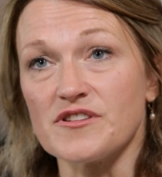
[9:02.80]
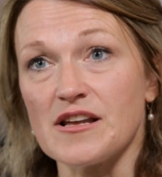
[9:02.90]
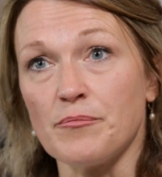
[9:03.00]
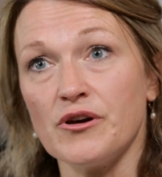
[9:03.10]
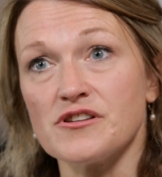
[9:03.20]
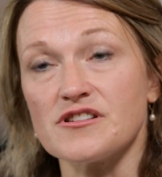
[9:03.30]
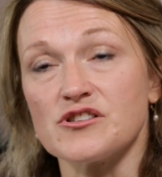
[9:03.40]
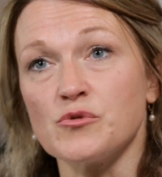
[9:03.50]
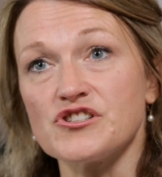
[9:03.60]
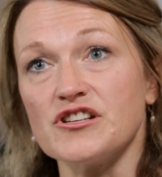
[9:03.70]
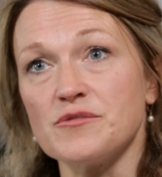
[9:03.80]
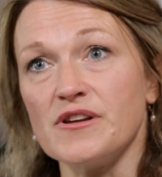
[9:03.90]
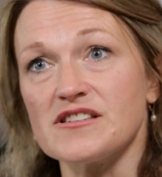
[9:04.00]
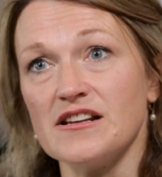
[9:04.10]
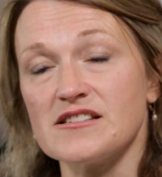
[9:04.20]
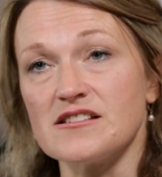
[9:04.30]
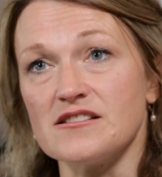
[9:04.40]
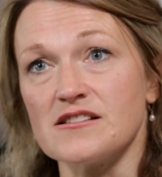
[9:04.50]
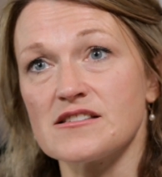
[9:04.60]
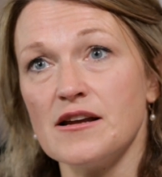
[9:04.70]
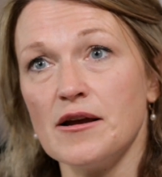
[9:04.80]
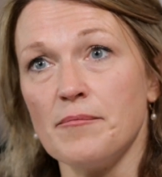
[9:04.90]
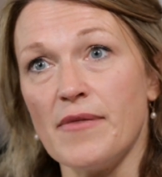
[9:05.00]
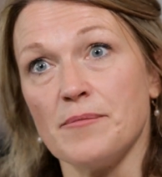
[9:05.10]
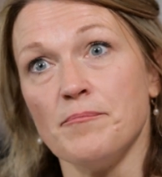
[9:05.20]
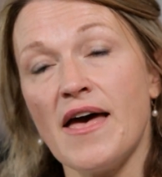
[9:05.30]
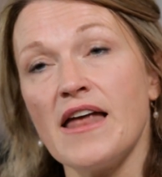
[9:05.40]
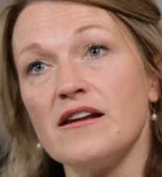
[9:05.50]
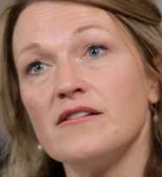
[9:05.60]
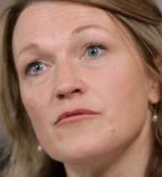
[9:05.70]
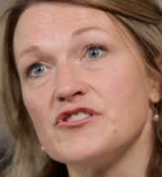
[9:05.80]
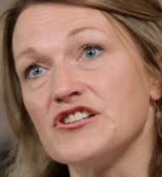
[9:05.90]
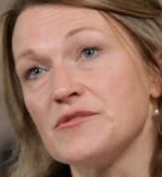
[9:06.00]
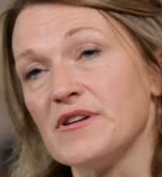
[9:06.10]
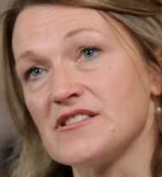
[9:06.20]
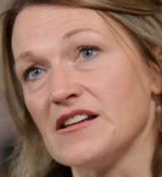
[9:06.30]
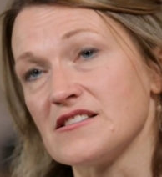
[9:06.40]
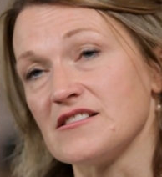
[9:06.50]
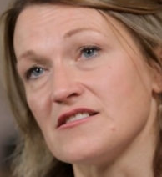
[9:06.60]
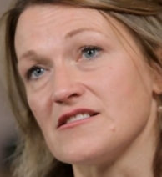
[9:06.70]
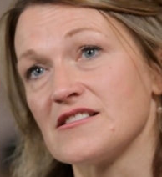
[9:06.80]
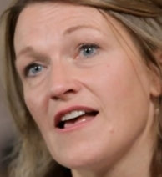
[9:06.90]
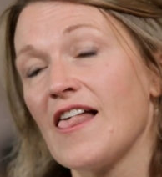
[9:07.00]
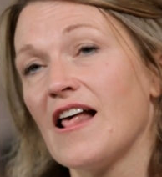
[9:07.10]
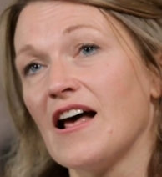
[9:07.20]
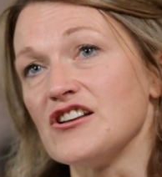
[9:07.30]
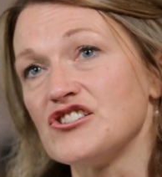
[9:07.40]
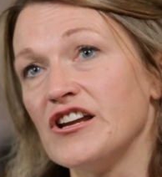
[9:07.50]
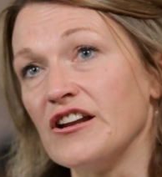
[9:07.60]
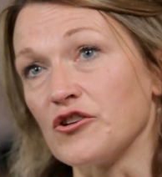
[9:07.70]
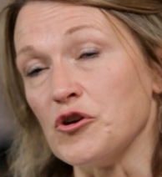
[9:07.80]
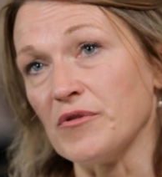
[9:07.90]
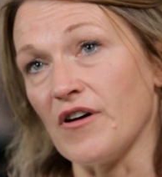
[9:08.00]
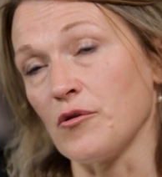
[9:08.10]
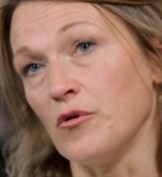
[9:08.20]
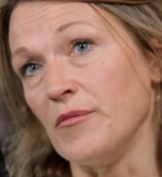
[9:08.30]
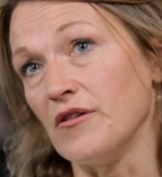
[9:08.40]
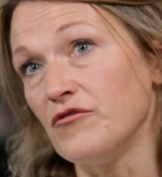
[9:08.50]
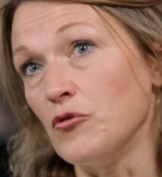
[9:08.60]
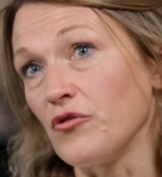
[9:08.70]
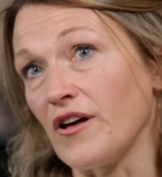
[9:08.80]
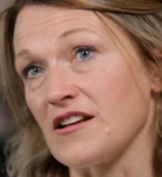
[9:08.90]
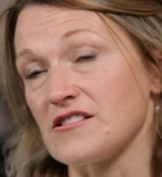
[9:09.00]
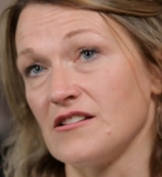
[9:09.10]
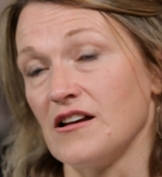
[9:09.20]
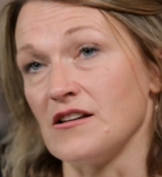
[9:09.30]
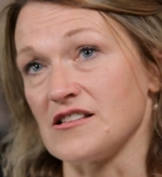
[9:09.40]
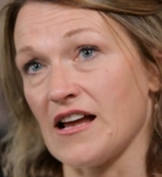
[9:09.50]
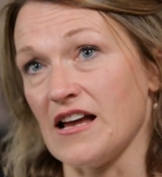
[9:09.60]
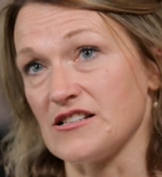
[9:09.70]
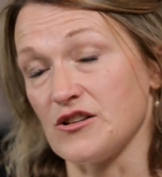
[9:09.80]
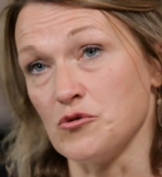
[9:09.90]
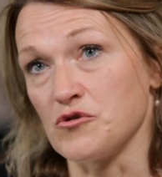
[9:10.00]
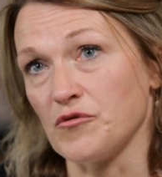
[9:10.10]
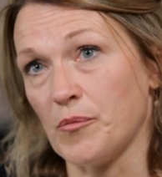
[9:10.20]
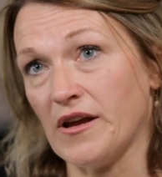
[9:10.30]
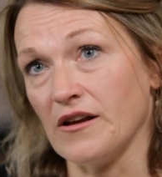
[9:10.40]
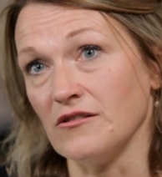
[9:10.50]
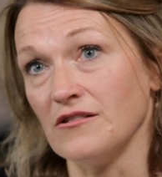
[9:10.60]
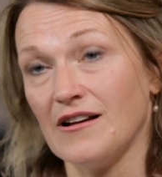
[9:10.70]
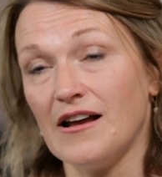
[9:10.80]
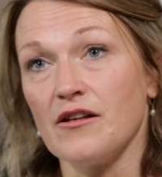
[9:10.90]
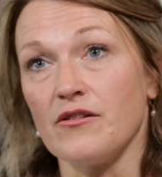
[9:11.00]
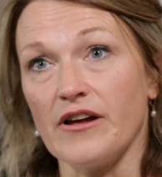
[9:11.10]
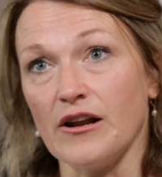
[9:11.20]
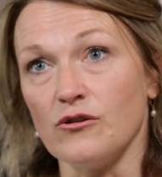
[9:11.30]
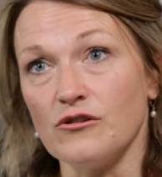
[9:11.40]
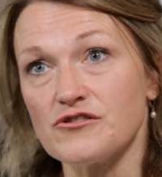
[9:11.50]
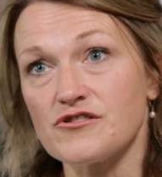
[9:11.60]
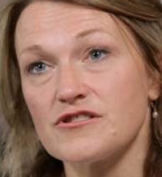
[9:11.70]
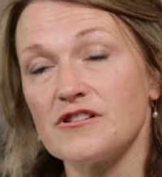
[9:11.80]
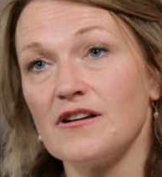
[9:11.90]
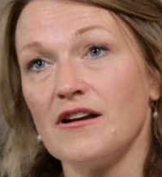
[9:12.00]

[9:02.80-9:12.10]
that said persons wishing to be solicitors meant men wishing to be solicitors. And she and a group of other women fought that as a case to the Court of Appeal. They lost.